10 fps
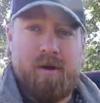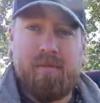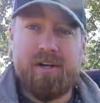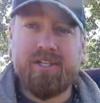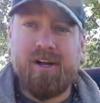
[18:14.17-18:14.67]

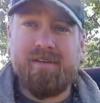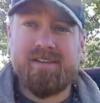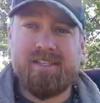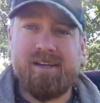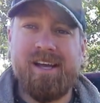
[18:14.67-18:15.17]
budget,
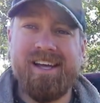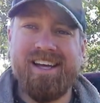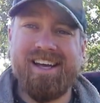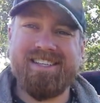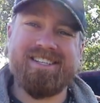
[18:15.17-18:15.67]
obviously,
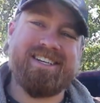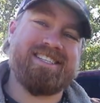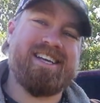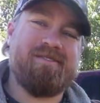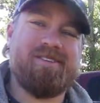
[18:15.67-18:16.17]
as you can
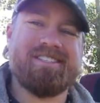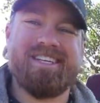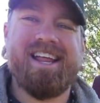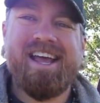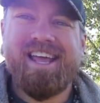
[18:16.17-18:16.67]
see,
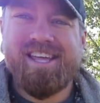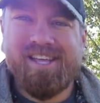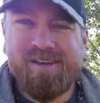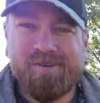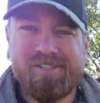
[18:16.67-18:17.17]
wasn't
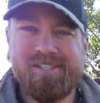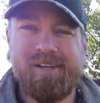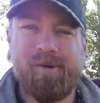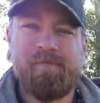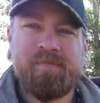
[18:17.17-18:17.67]
huge,
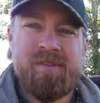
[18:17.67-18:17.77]
so